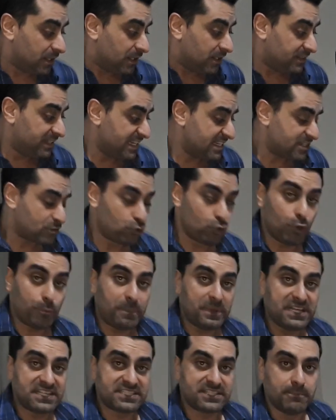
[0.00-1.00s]
this group
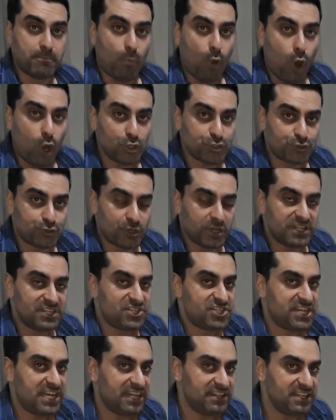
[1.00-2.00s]
is the most
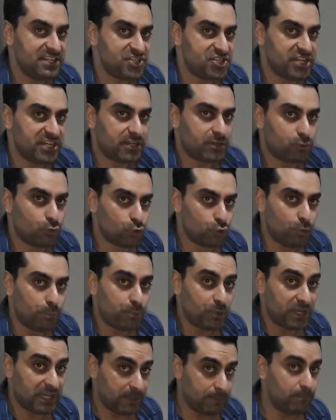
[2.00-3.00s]
challenging
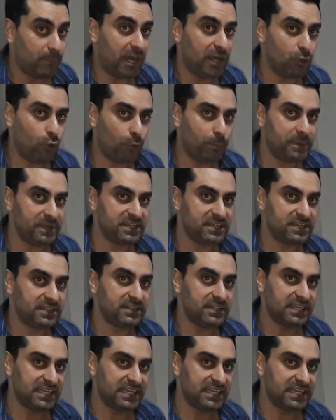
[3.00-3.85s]
group, in my opinion,